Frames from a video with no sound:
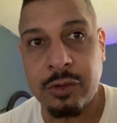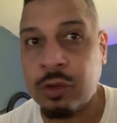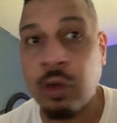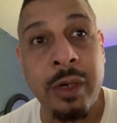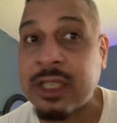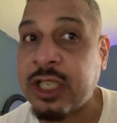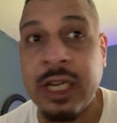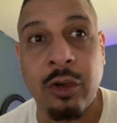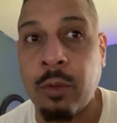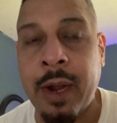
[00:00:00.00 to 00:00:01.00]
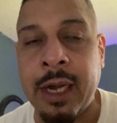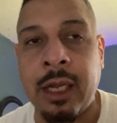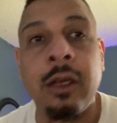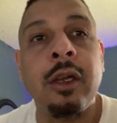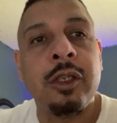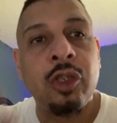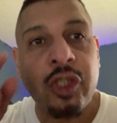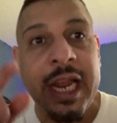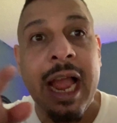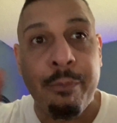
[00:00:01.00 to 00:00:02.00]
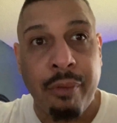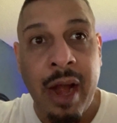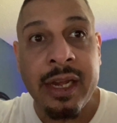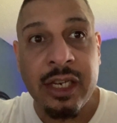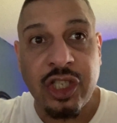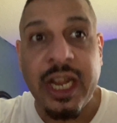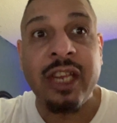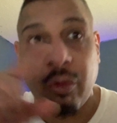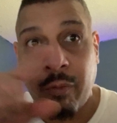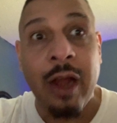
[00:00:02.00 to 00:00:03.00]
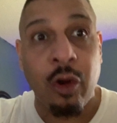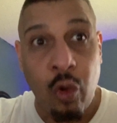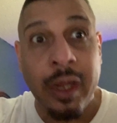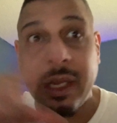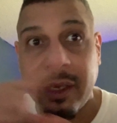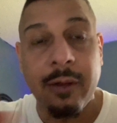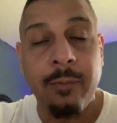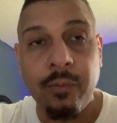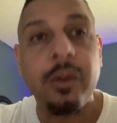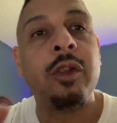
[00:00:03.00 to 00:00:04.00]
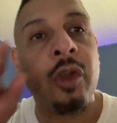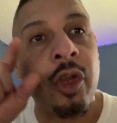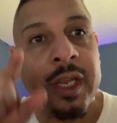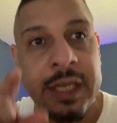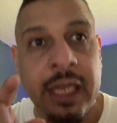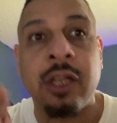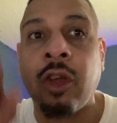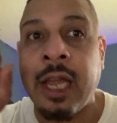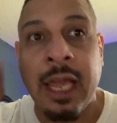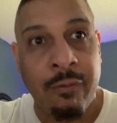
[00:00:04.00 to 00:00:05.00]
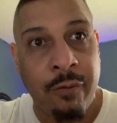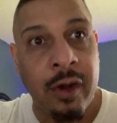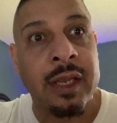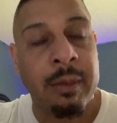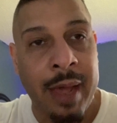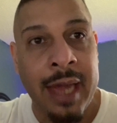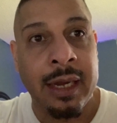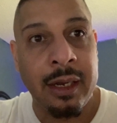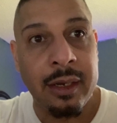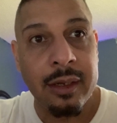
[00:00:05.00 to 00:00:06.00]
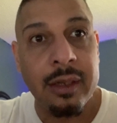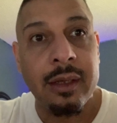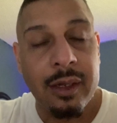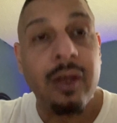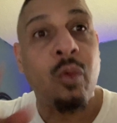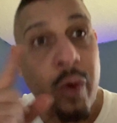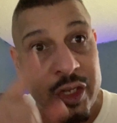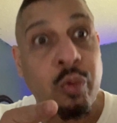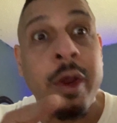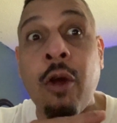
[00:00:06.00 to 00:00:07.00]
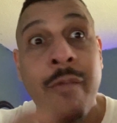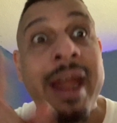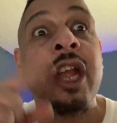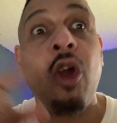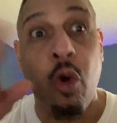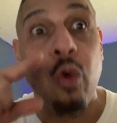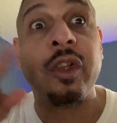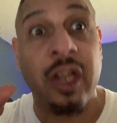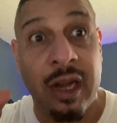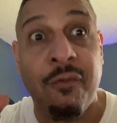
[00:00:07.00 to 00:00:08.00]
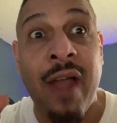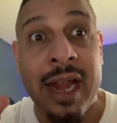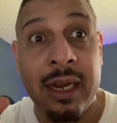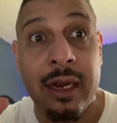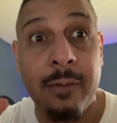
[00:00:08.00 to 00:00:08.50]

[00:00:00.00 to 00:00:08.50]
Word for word: You do not chase nobody. You see how Brandon chased around Lewis? You're going to see he's going to get in front of somebody, which we already know who he's going to fight.